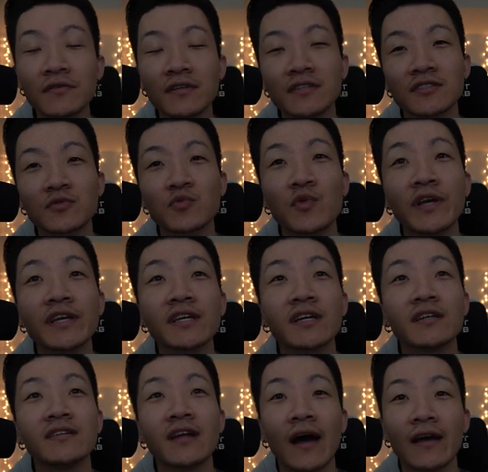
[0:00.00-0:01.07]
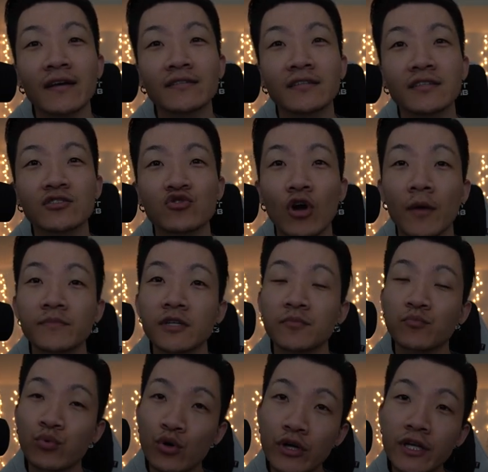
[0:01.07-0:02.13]
this week Niantic dropped a
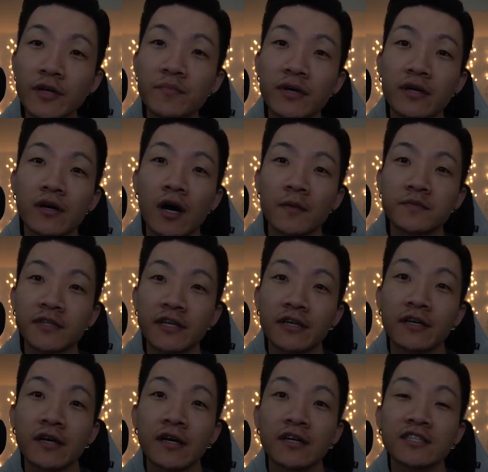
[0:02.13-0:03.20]
pretty big update